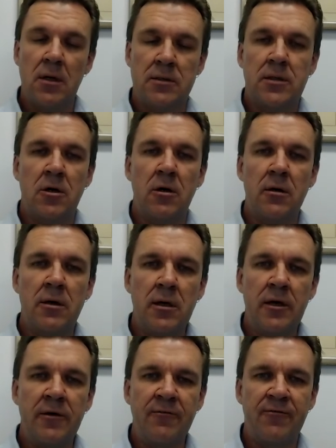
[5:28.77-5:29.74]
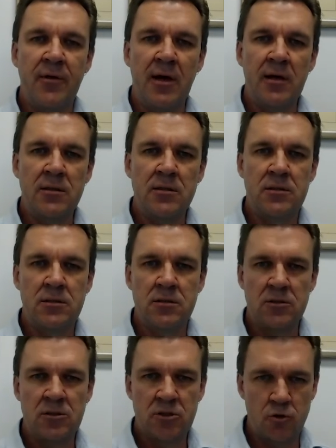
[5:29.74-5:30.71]
So if there's
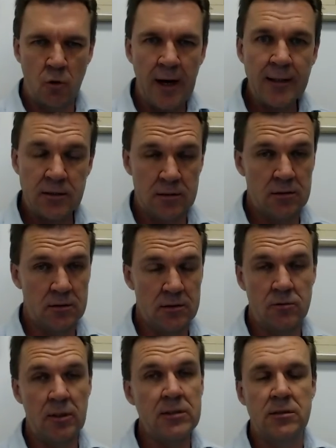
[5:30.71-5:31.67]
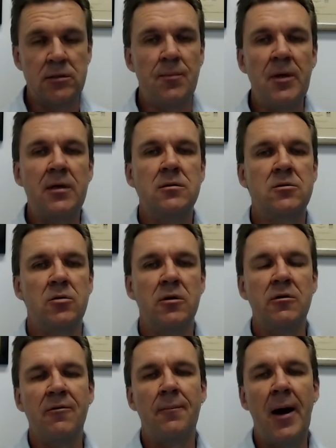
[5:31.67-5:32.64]
stress is a big
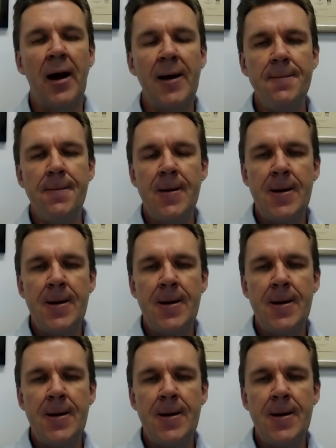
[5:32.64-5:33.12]
trigger of pain.